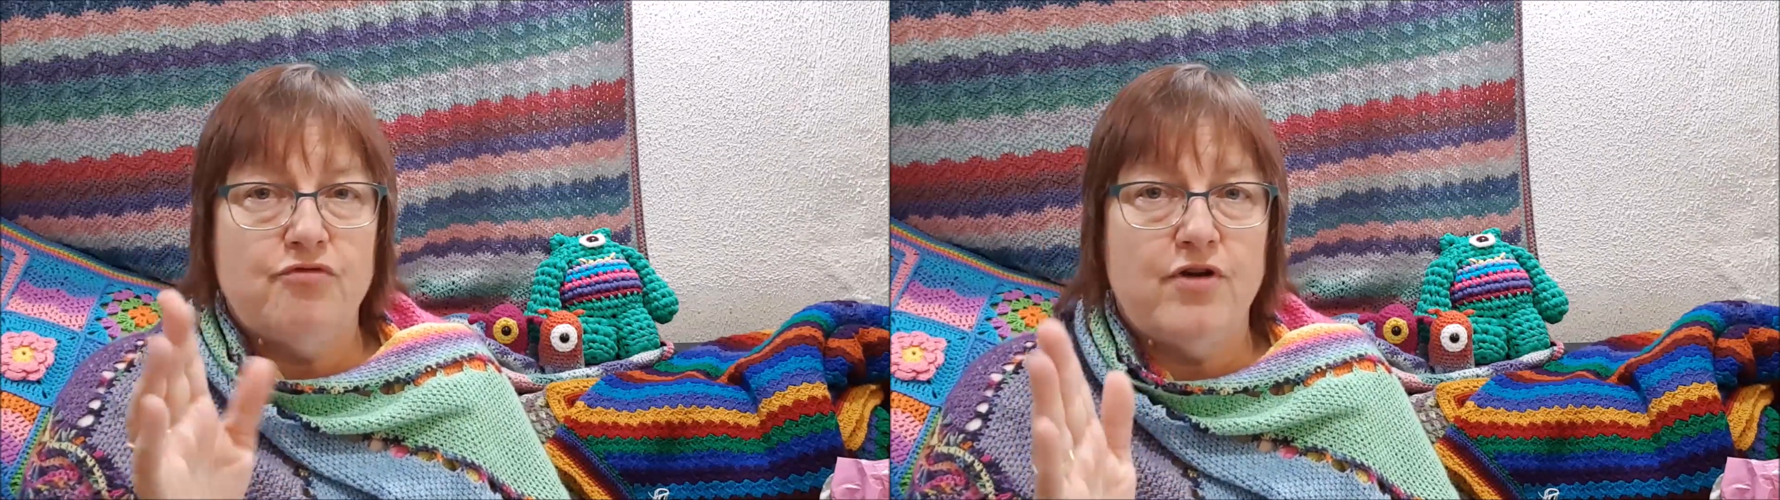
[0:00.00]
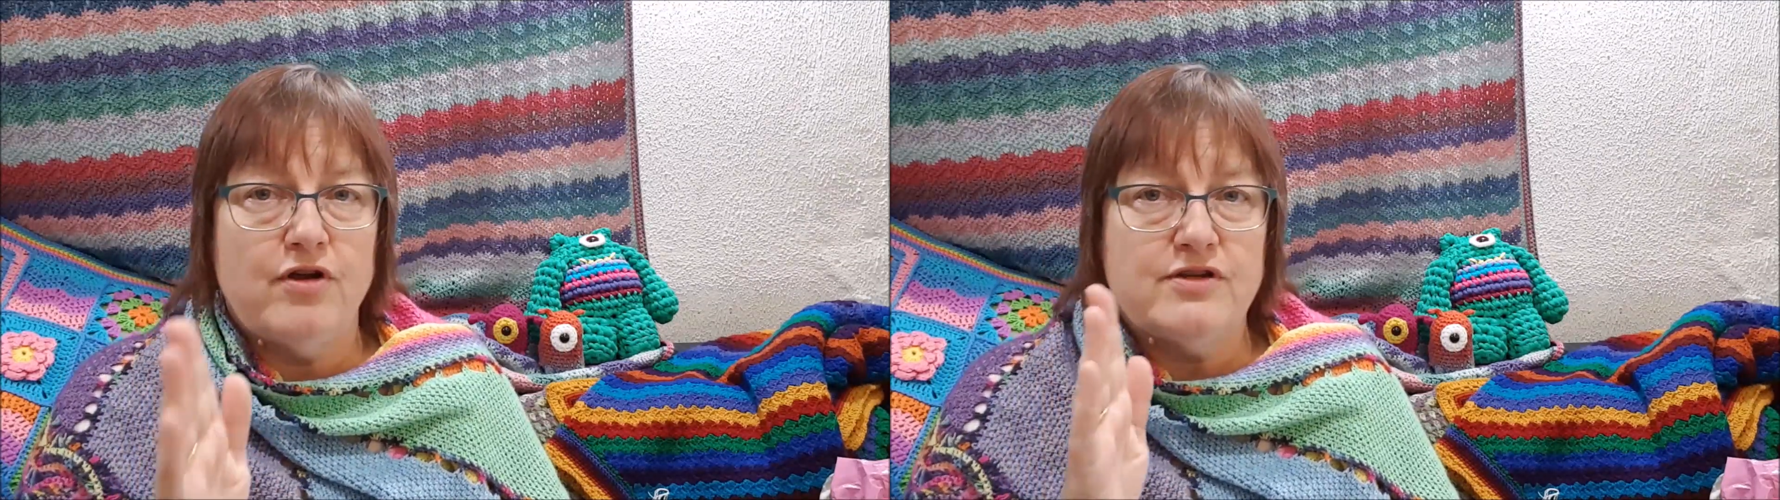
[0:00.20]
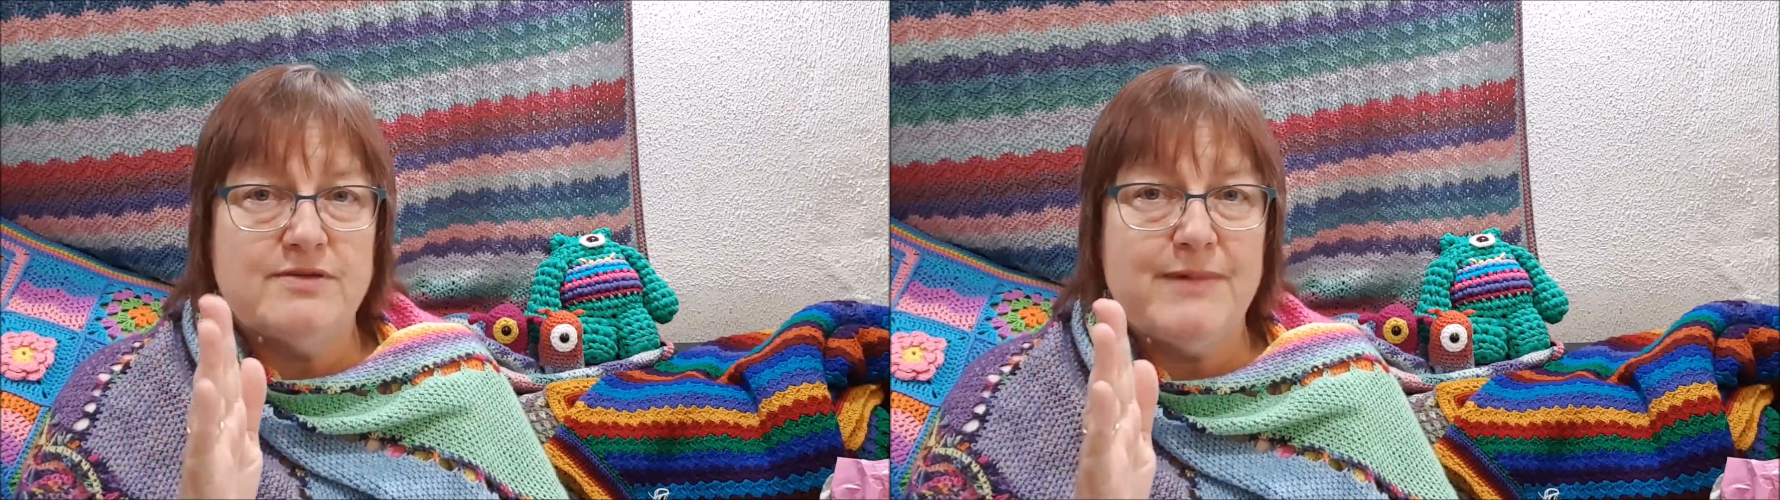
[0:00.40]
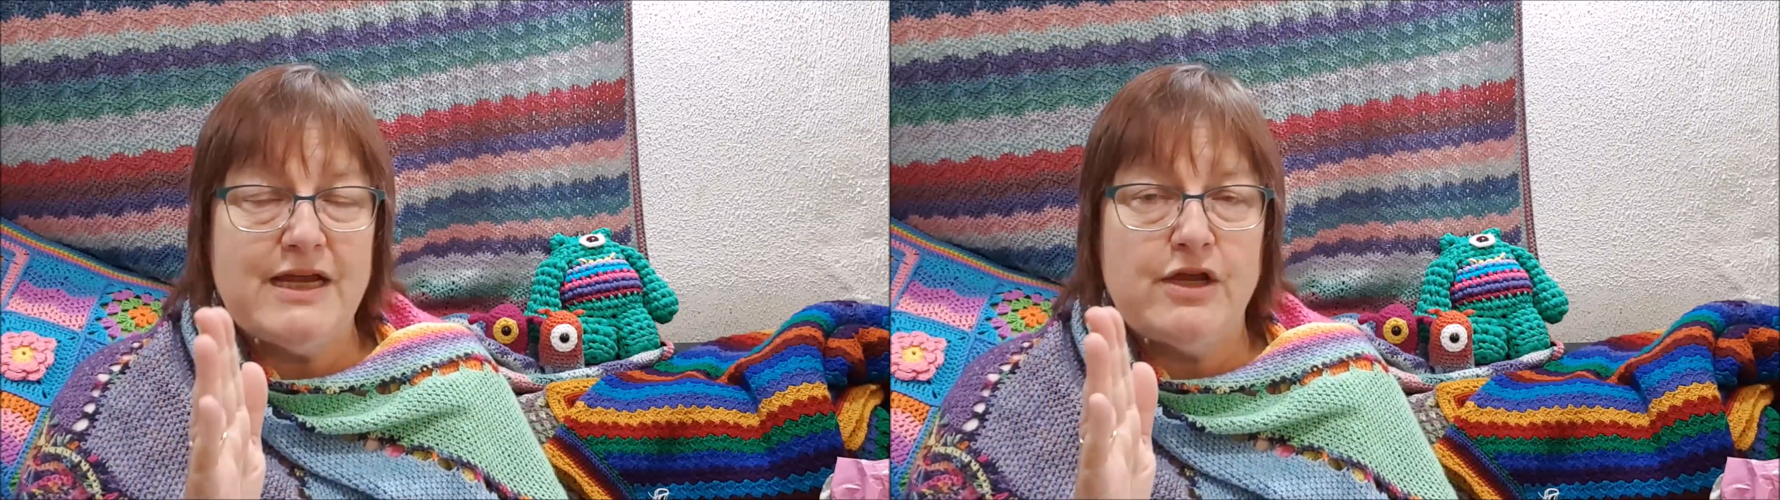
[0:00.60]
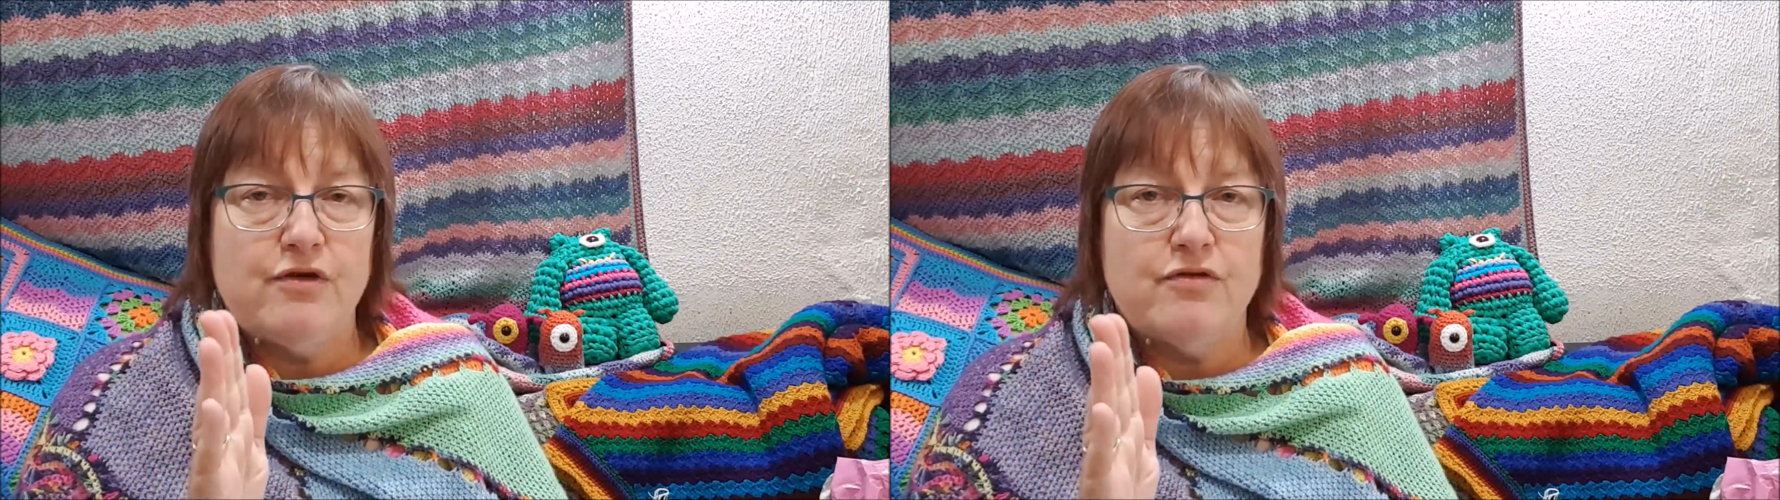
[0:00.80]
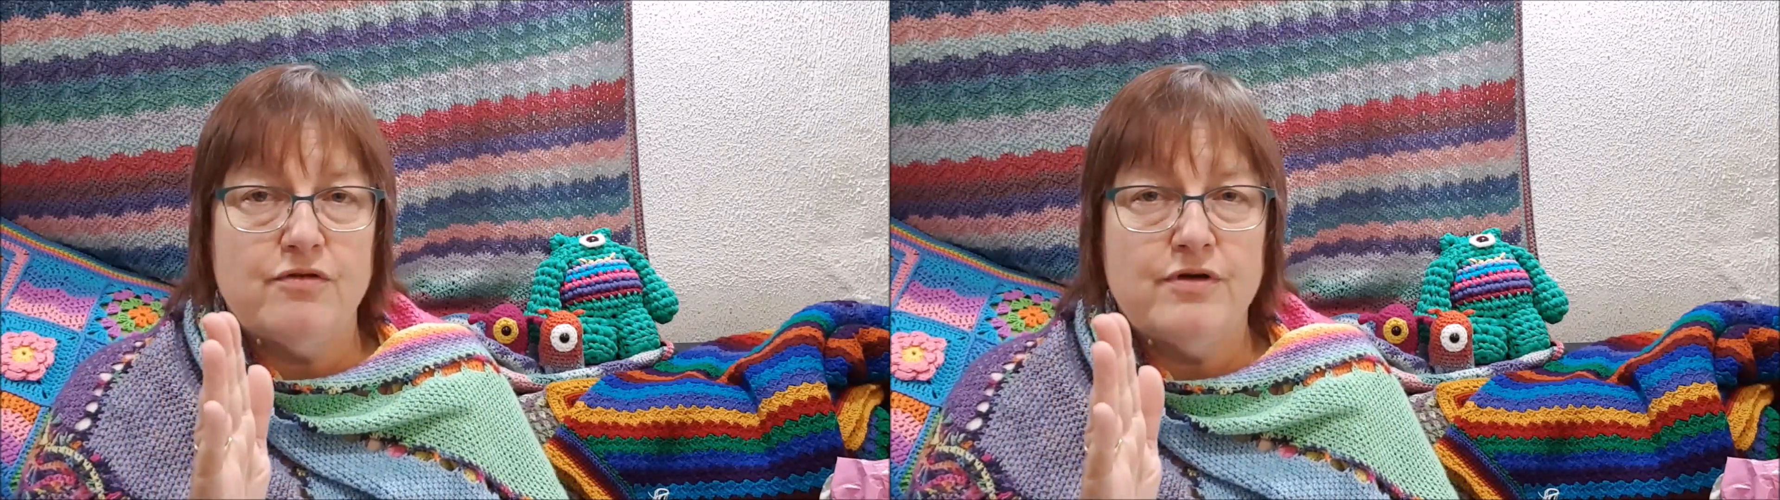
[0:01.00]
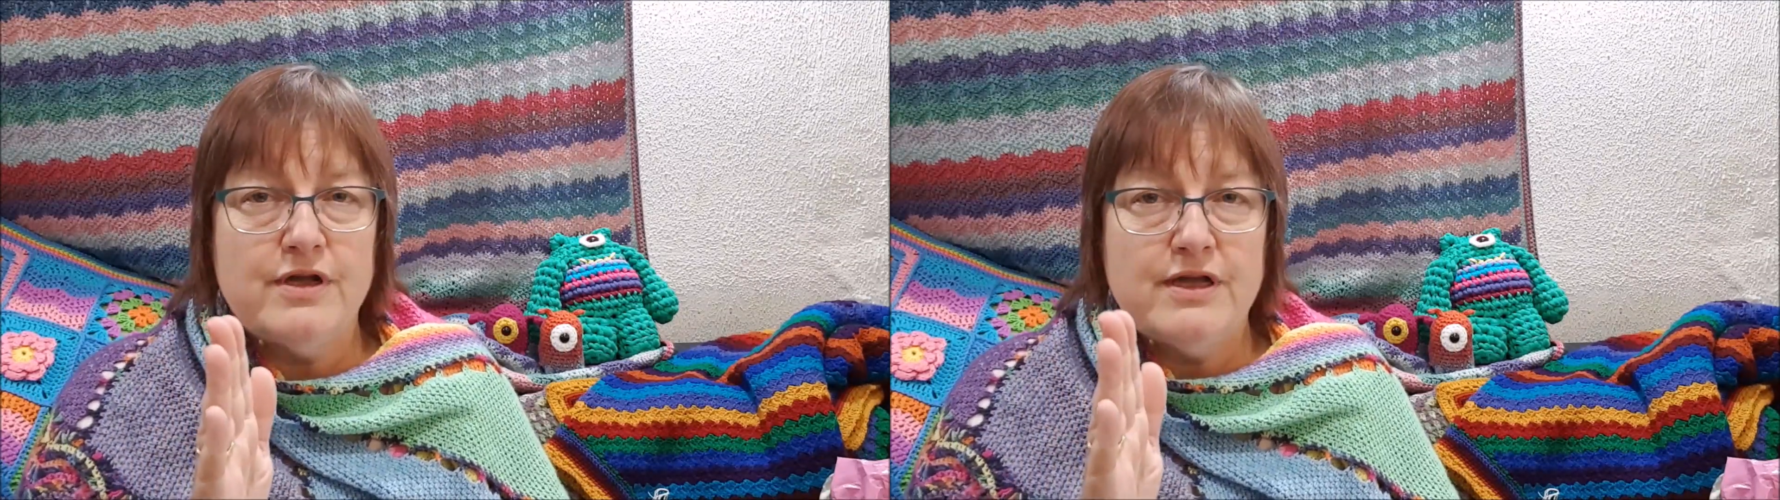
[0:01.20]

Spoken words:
row to make your